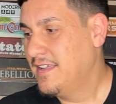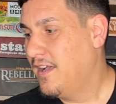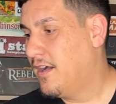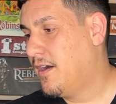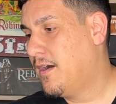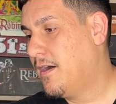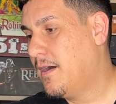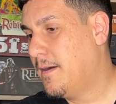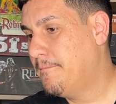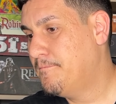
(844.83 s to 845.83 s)

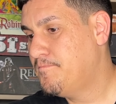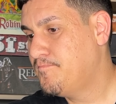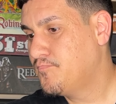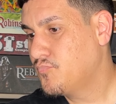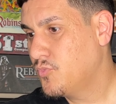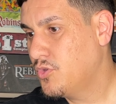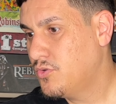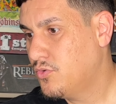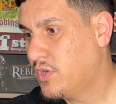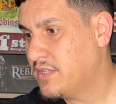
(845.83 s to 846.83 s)

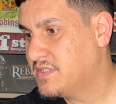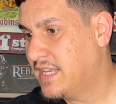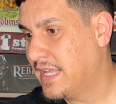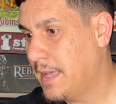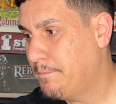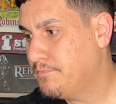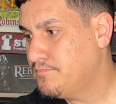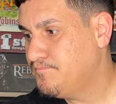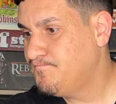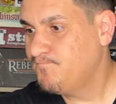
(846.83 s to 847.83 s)
What else did I get?
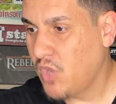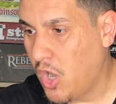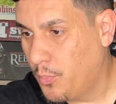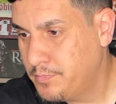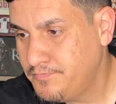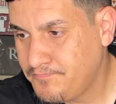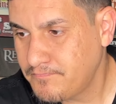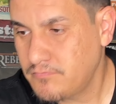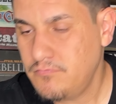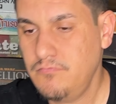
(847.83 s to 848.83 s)
Oh,
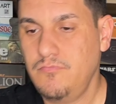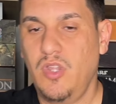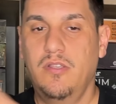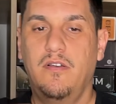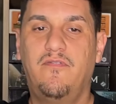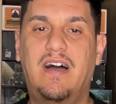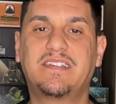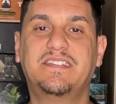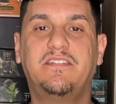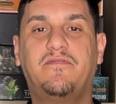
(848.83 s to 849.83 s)

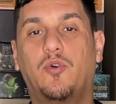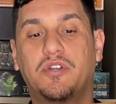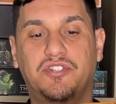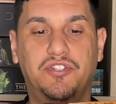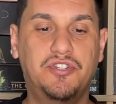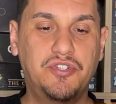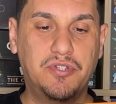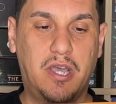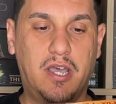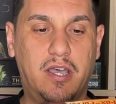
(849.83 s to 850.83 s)
Fox and the Forest.
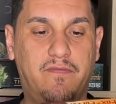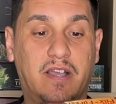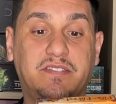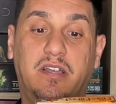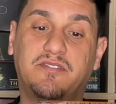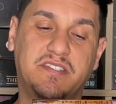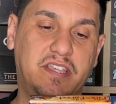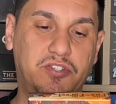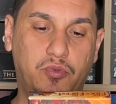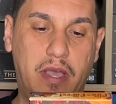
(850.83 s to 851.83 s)
I was going to say
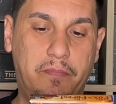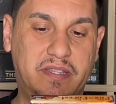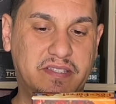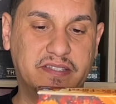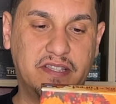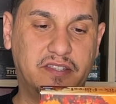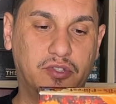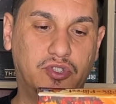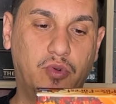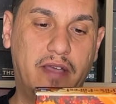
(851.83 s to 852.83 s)
Duet, but this isn't the
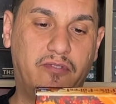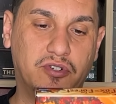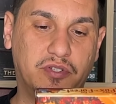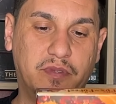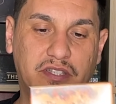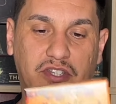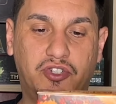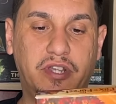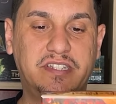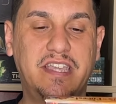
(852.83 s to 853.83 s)
Duet version. But this is a
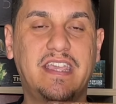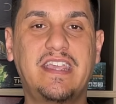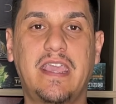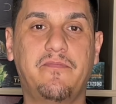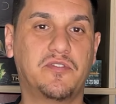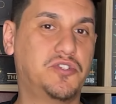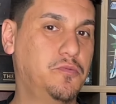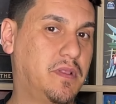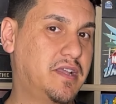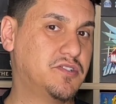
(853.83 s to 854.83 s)
trick-taking game for 2
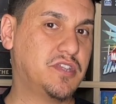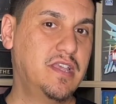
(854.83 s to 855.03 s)
players.